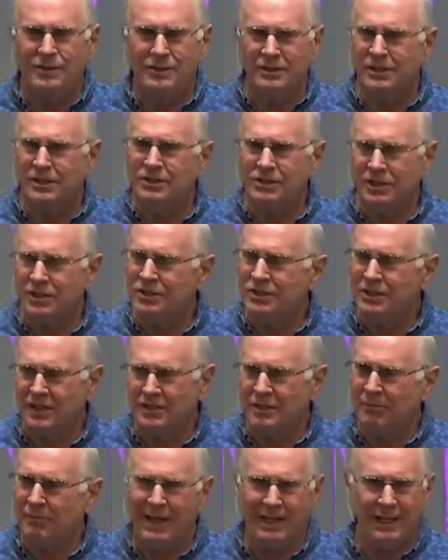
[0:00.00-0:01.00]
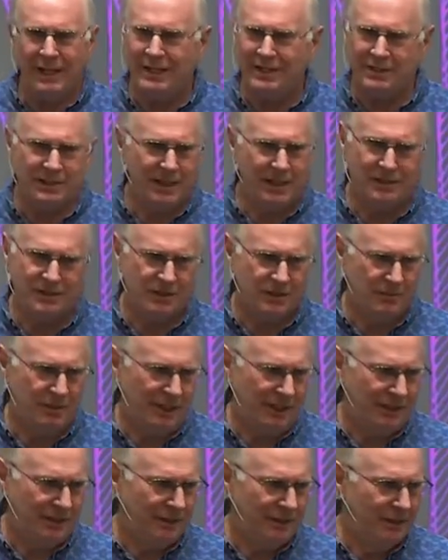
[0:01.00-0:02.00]
this just doesn't make any sense to
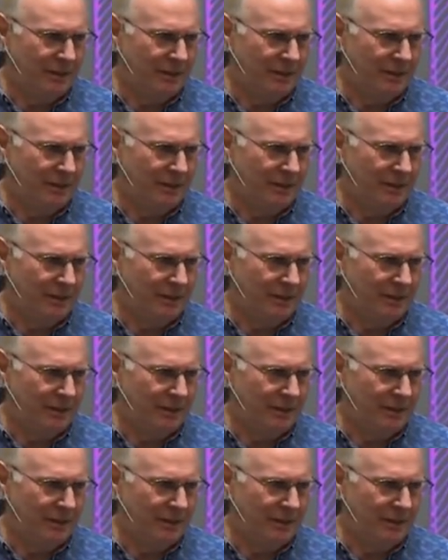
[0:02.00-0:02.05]
me.